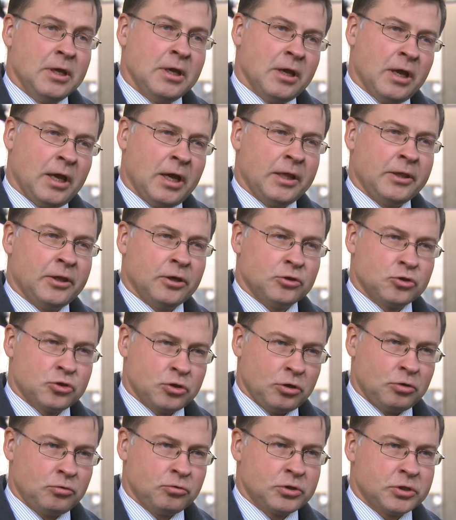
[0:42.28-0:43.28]
and
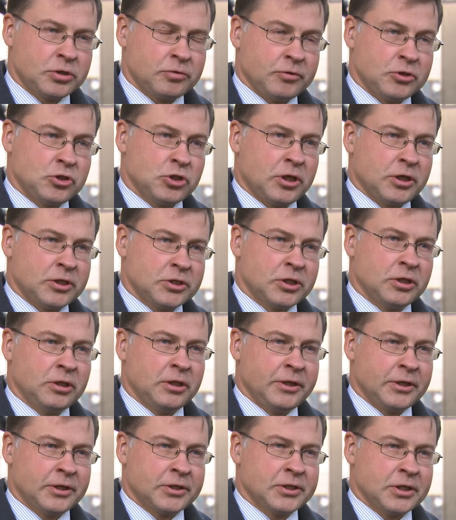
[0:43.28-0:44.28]
those which are still
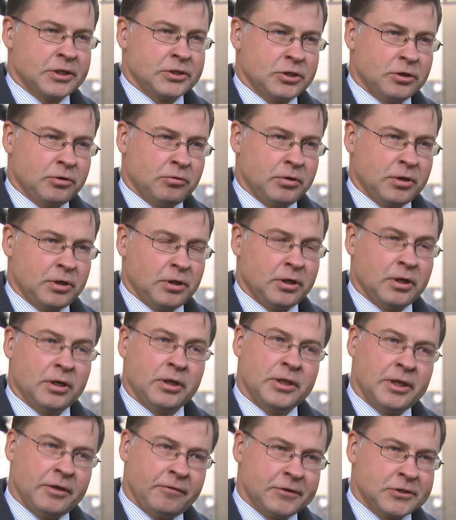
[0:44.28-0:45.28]
in excessive
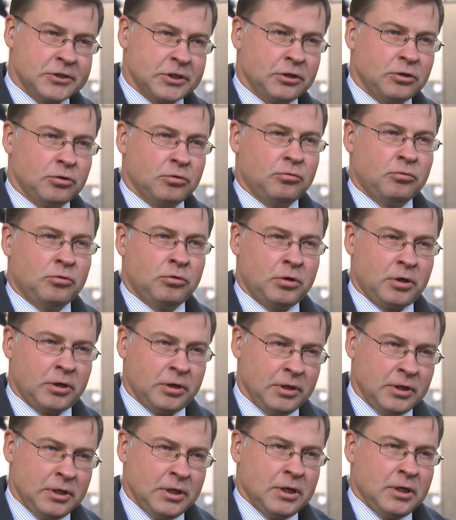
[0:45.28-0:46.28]
deficit or